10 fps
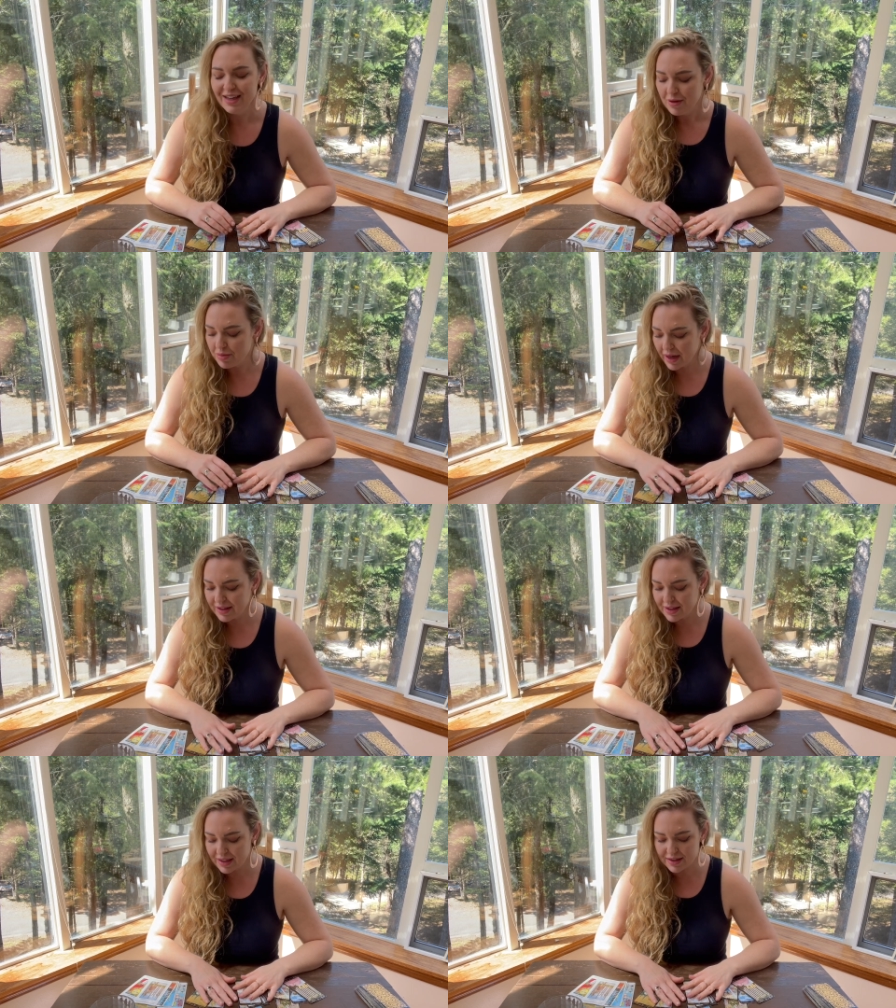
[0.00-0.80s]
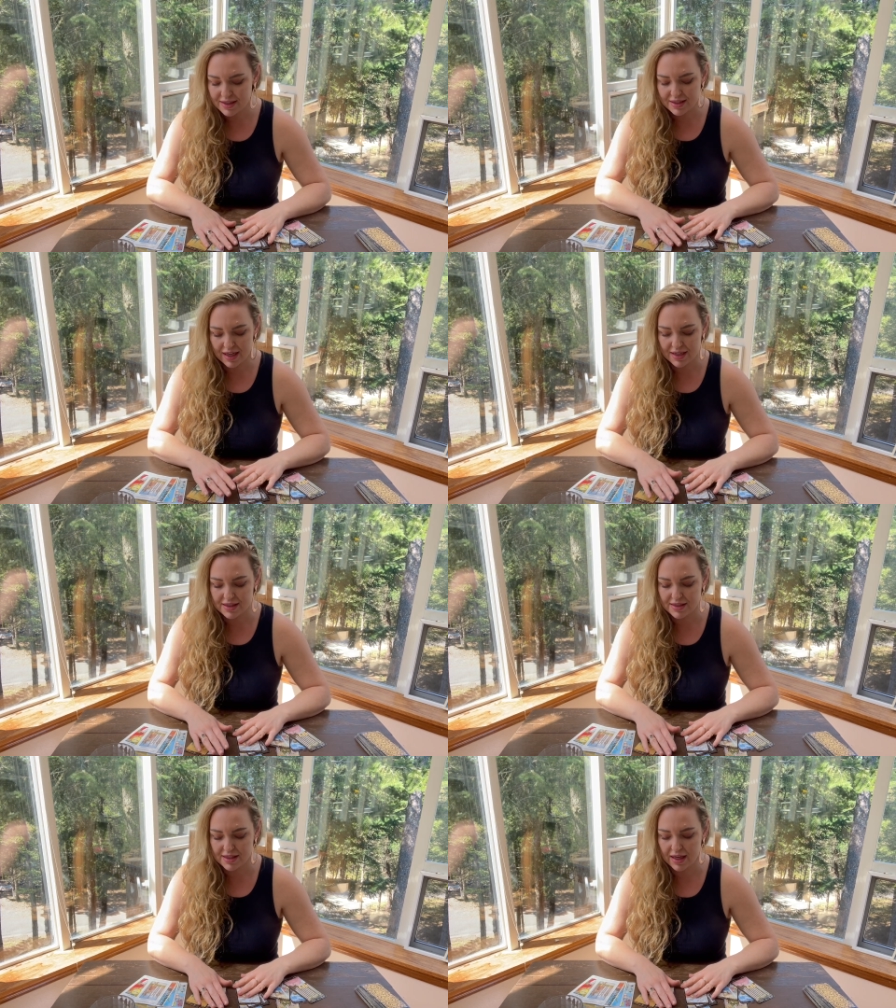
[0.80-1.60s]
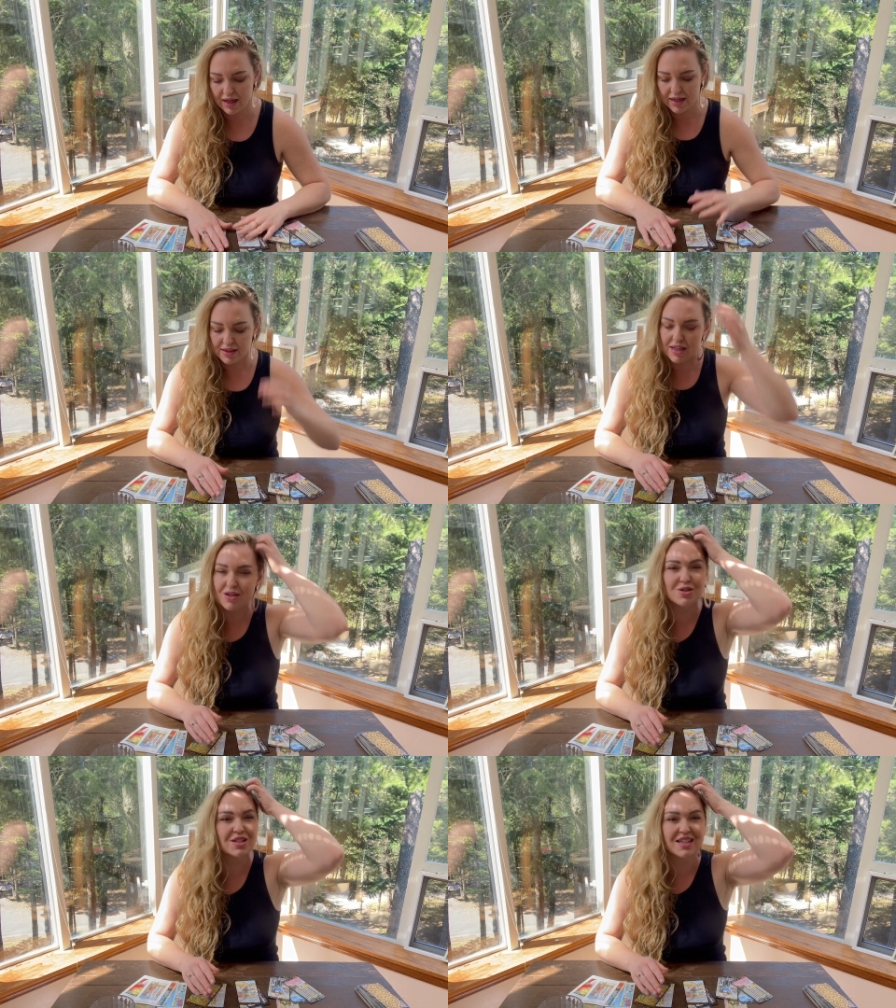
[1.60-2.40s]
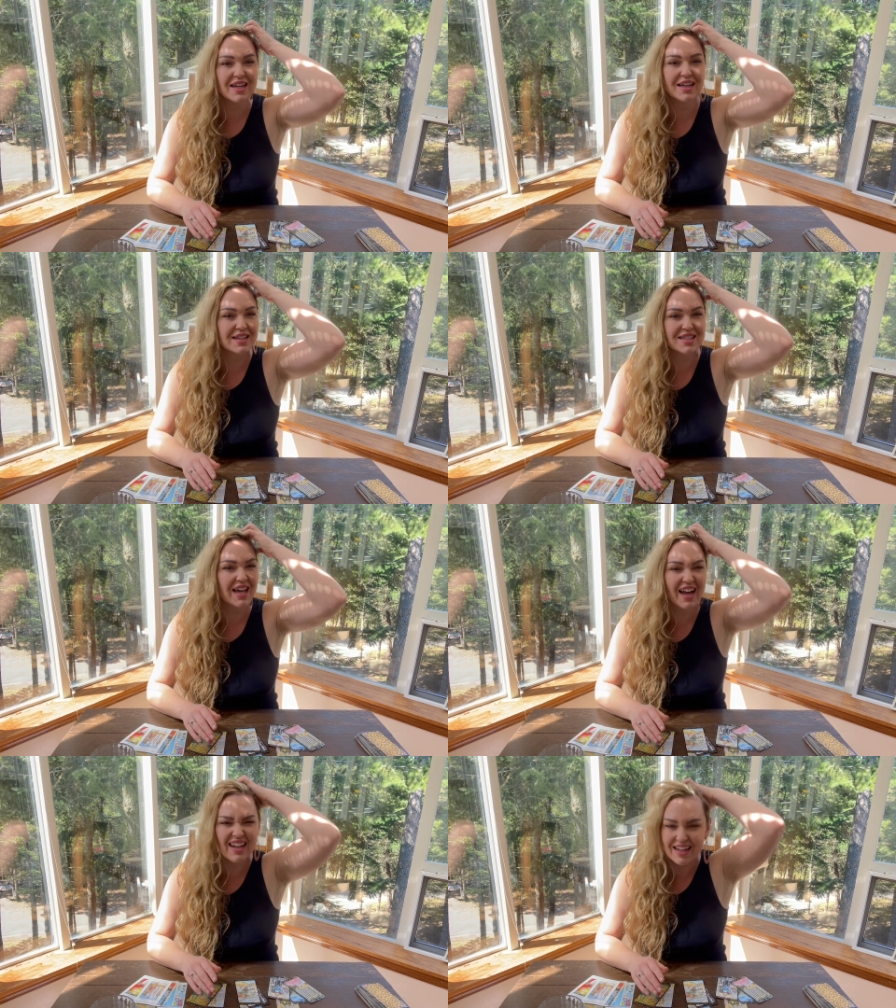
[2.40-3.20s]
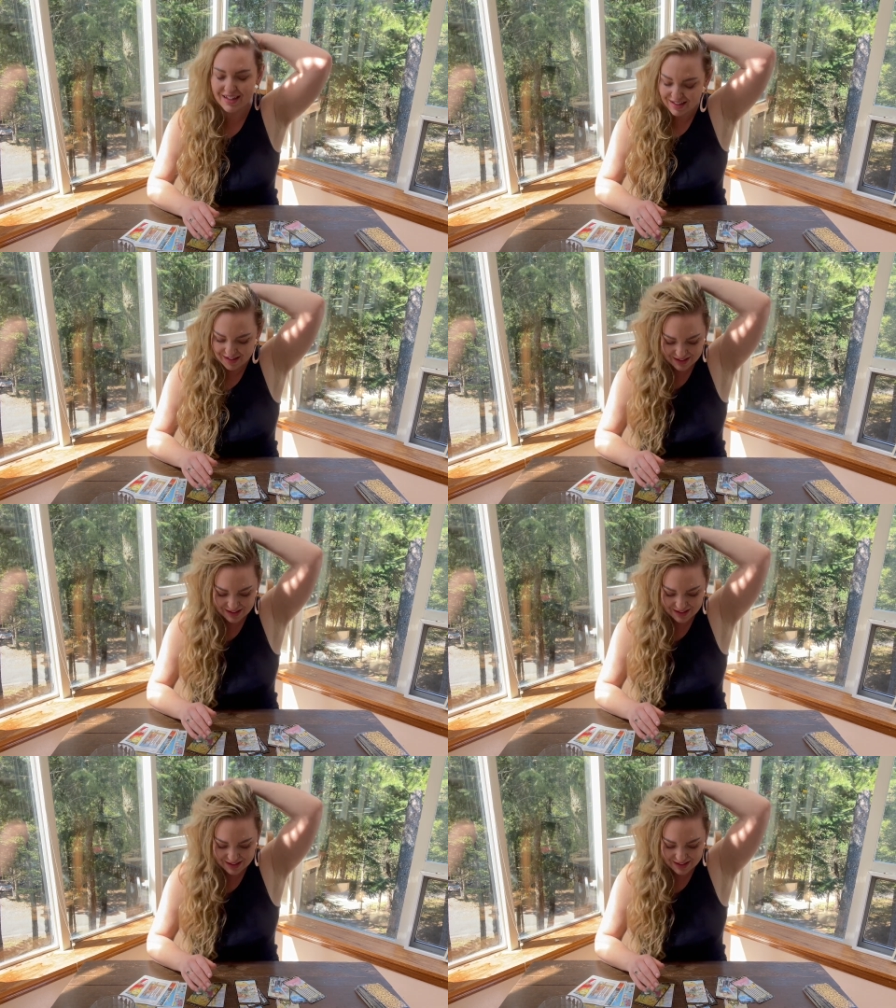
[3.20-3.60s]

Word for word: But I think in this case, it's like, I think you're just getting excited.